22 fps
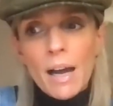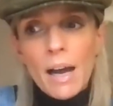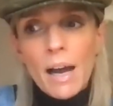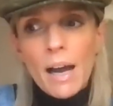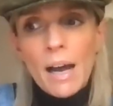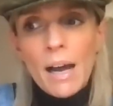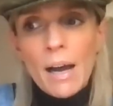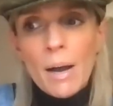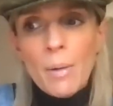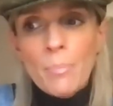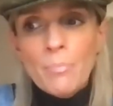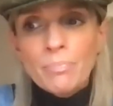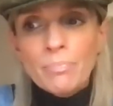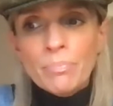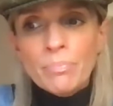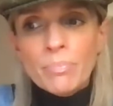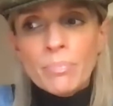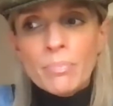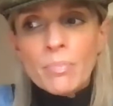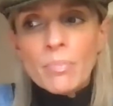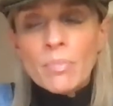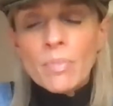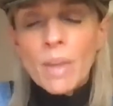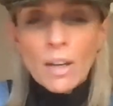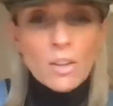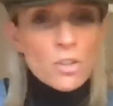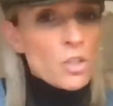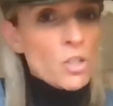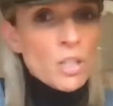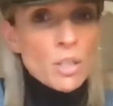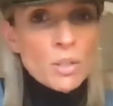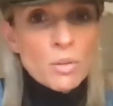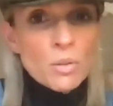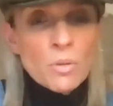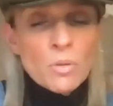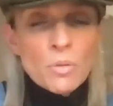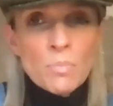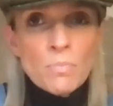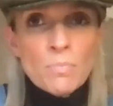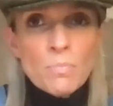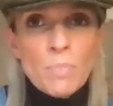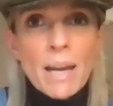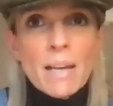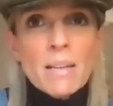that she'll
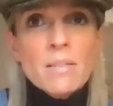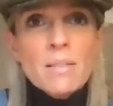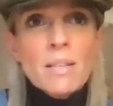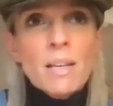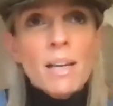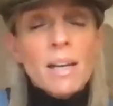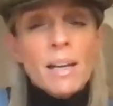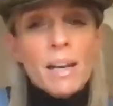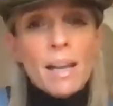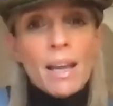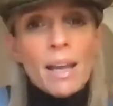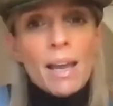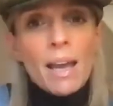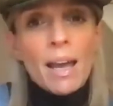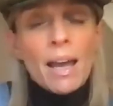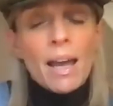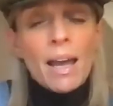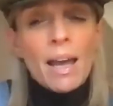basically